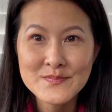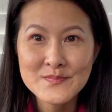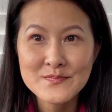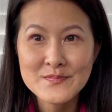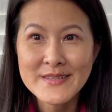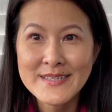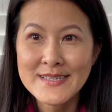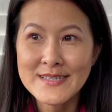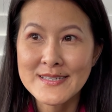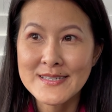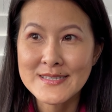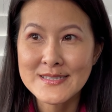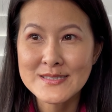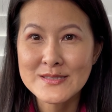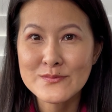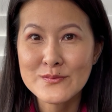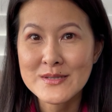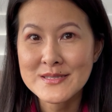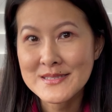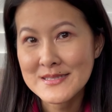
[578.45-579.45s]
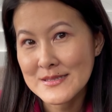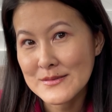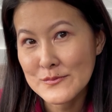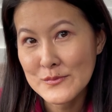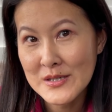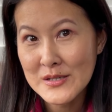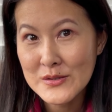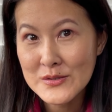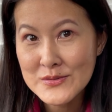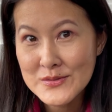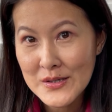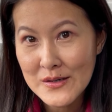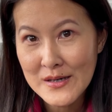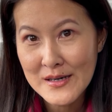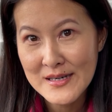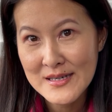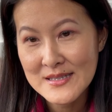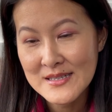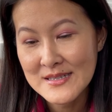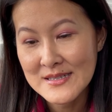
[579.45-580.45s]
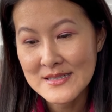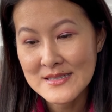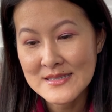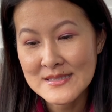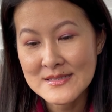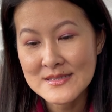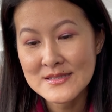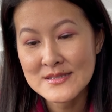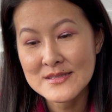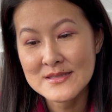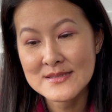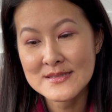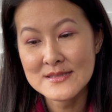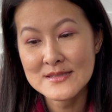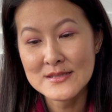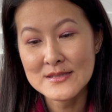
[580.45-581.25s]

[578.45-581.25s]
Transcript: because what goes on is,